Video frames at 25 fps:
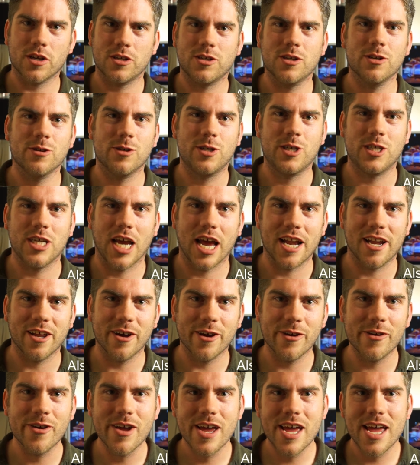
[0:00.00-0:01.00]
too
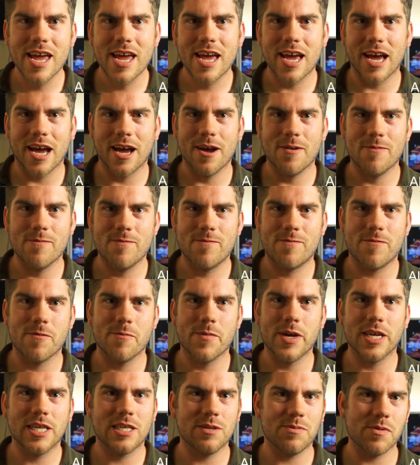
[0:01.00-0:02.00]
shallow for
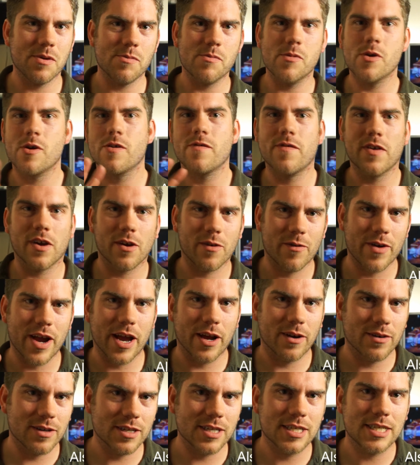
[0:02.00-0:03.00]
me to be moving
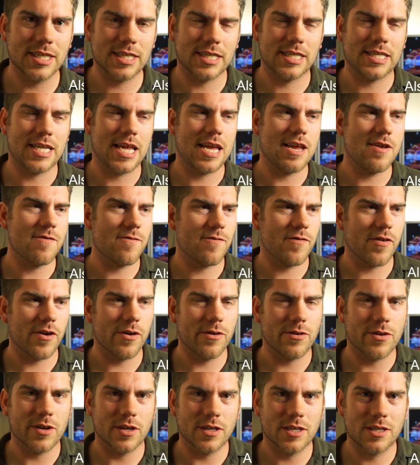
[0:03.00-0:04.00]
around and to stay in
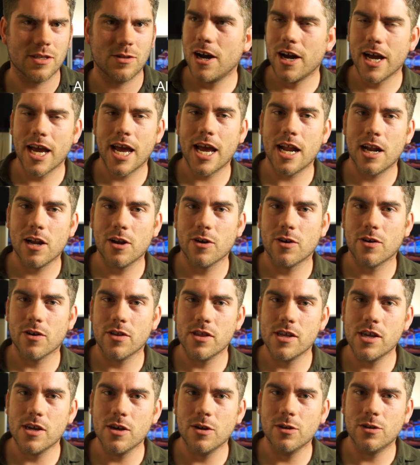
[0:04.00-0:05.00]
focus. I had a look
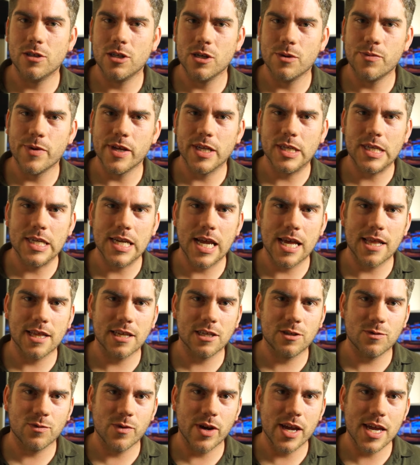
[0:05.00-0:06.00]
on the YouTube internet
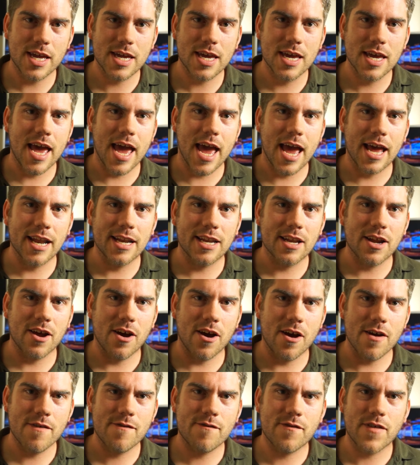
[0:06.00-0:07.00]
this week and
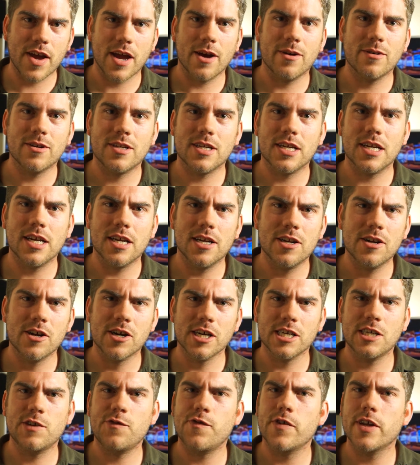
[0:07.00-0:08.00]
I found a
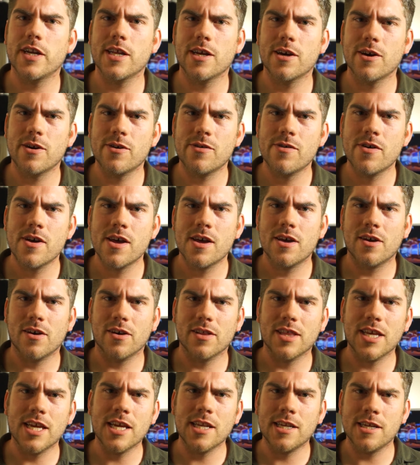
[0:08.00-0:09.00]
nice video
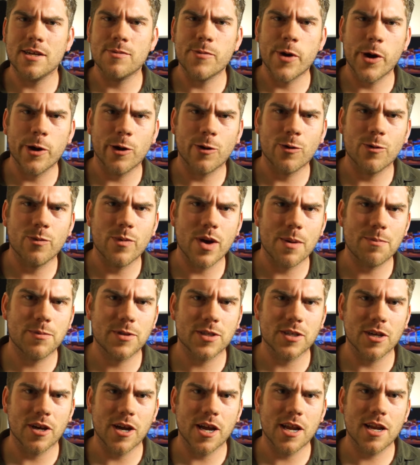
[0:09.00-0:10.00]
on the Indie Mogul
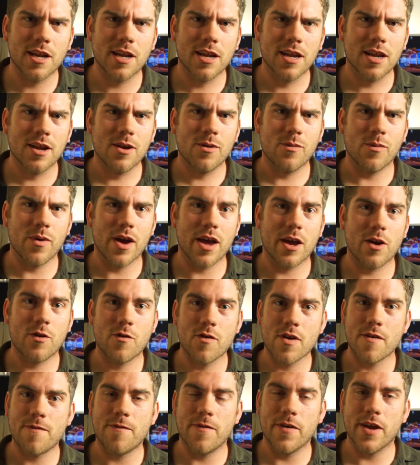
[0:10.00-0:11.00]
website where
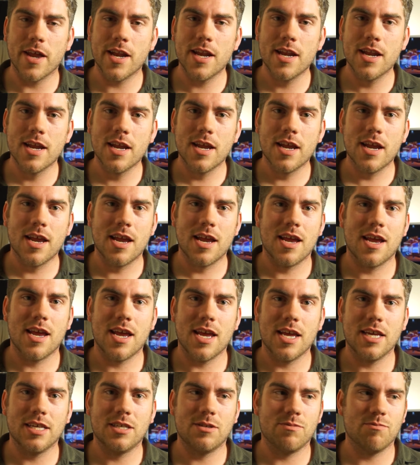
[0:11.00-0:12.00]
Griffin
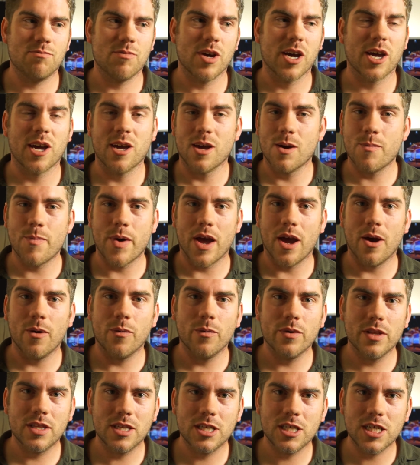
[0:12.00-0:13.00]
is mucking about
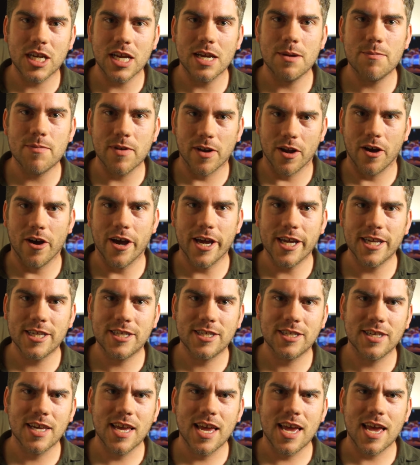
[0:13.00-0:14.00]
with cheap
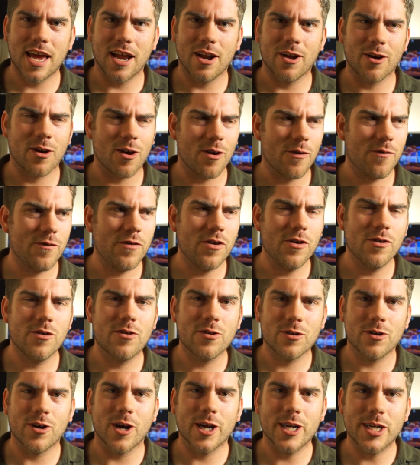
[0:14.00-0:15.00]
lights, and I got a few
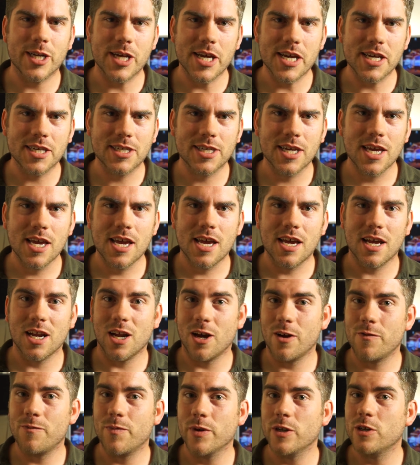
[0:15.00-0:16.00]
good ideas.
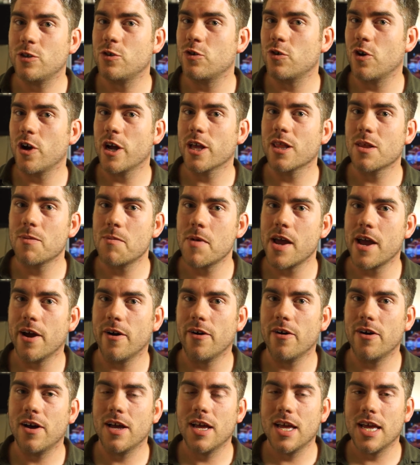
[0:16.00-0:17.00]
I've been trying them
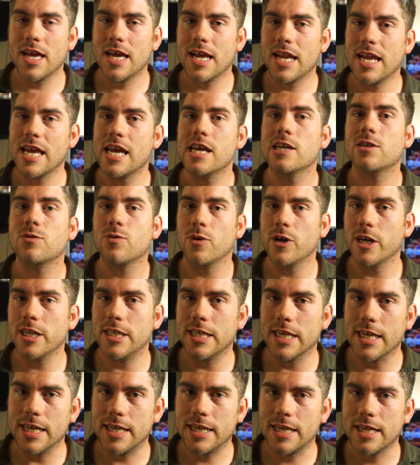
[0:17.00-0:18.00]
out. Here's what I
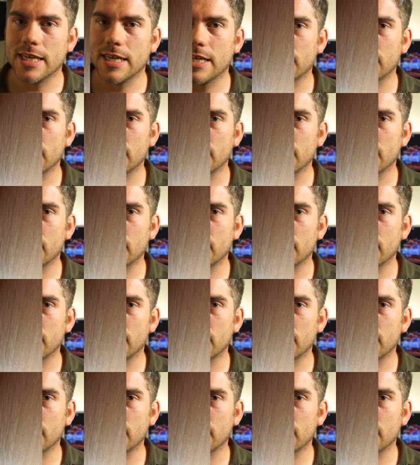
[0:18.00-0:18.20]
did.